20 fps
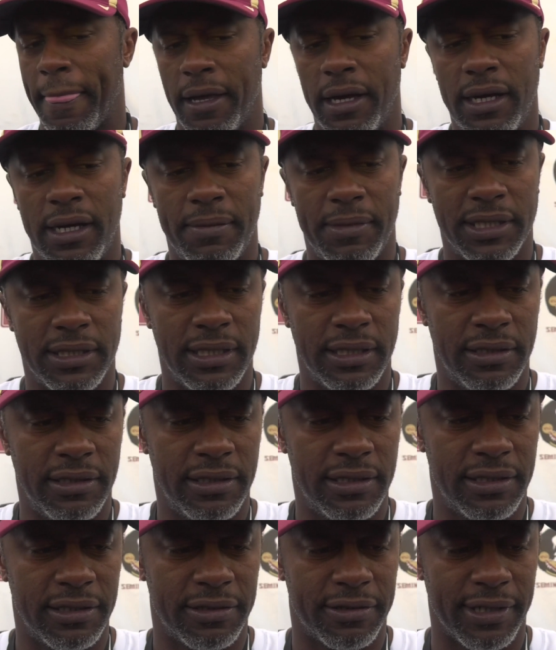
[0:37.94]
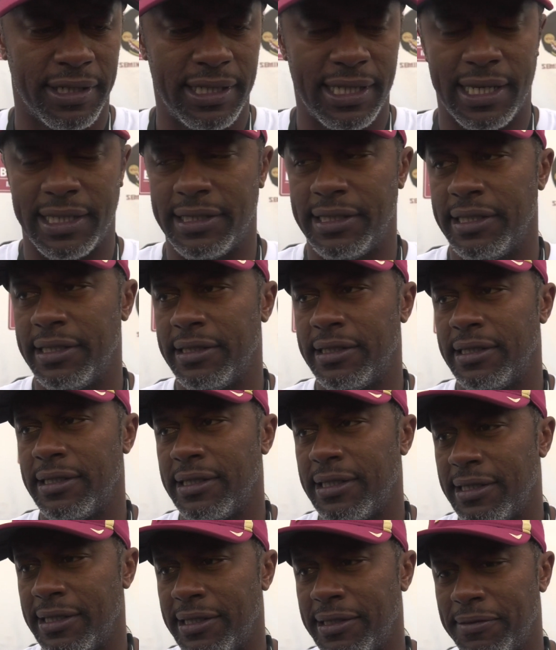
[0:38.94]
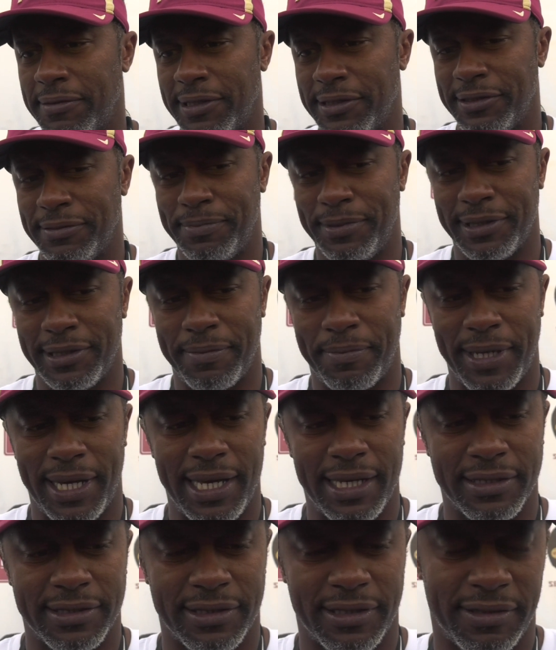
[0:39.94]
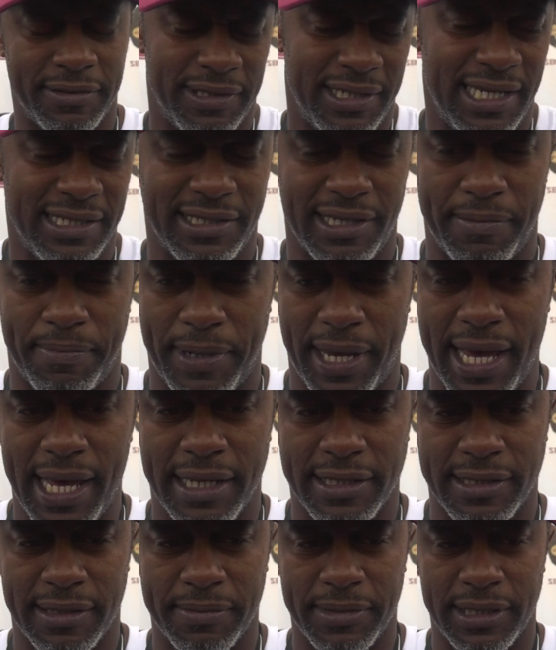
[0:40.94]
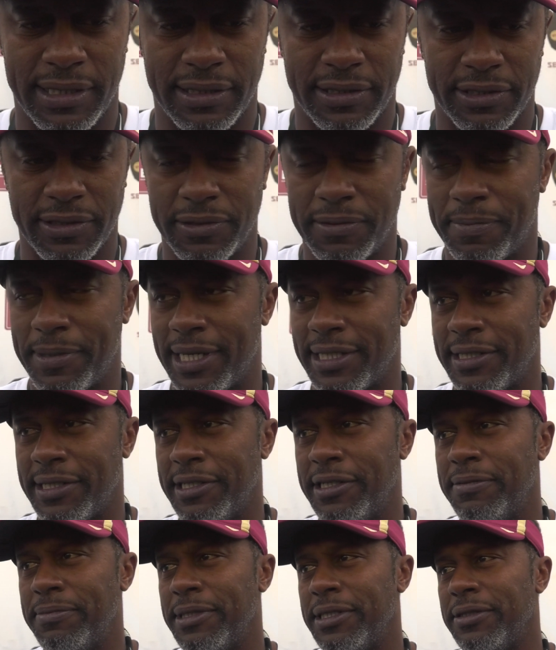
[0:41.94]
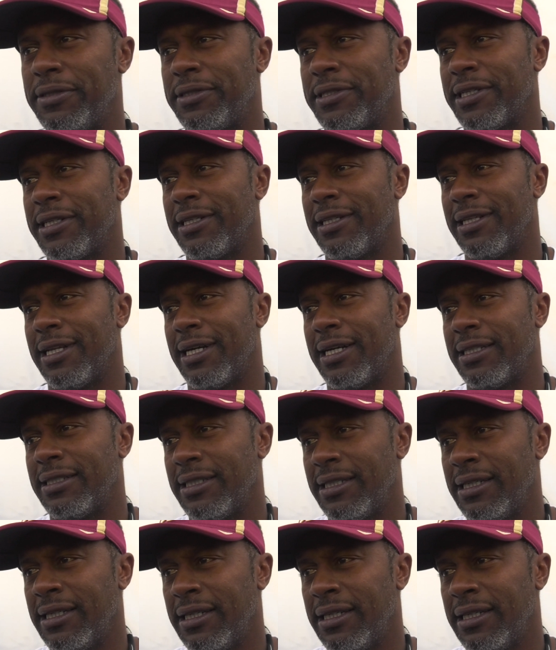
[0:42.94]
I think you get a great idea once you put the pads on. When I say pads, I mean shoulder pads and helmet, you tell a lot.